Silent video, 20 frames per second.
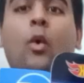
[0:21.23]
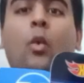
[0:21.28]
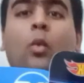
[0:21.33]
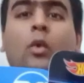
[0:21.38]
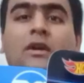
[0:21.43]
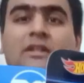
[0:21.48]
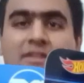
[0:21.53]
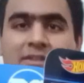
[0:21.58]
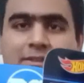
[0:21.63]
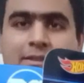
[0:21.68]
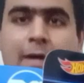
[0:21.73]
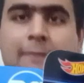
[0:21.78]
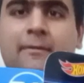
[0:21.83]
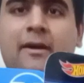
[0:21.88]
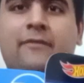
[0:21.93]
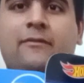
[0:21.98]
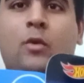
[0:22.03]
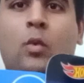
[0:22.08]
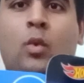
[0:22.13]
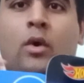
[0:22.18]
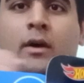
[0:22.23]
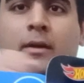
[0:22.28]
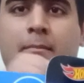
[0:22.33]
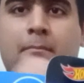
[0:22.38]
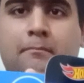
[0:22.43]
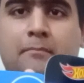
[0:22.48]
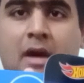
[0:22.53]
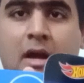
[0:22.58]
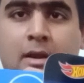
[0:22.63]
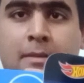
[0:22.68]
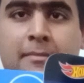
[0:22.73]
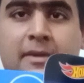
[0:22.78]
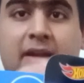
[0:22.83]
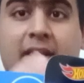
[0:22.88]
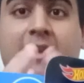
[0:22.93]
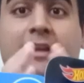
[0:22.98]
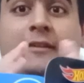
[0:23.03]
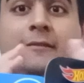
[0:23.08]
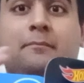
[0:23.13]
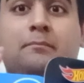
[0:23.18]
what's up everyone? My name
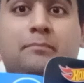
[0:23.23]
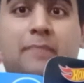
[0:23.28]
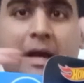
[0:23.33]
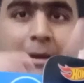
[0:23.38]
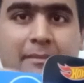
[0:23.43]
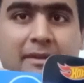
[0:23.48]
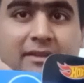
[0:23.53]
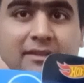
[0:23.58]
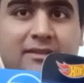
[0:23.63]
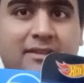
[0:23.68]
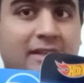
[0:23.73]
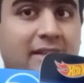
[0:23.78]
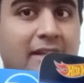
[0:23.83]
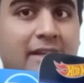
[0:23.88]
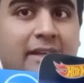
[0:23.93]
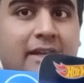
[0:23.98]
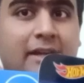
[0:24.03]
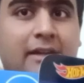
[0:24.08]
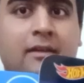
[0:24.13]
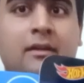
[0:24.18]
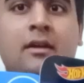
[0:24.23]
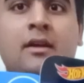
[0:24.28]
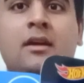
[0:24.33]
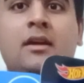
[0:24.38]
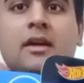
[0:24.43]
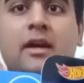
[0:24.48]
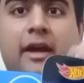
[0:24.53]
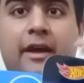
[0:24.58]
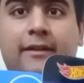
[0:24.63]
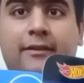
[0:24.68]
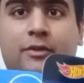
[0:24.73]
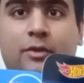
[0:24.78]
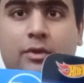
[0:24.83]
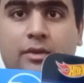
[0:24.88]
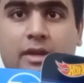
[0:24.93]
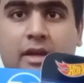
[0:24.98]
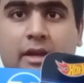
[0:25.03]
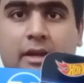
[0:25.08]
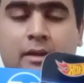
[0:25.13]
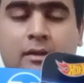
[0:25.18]
is Batman TDK and
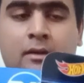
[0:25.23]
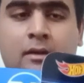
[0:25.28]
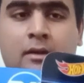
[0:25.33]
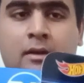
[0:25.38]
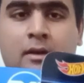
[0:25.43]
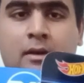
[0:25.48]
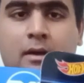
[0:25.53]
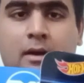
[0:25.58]
today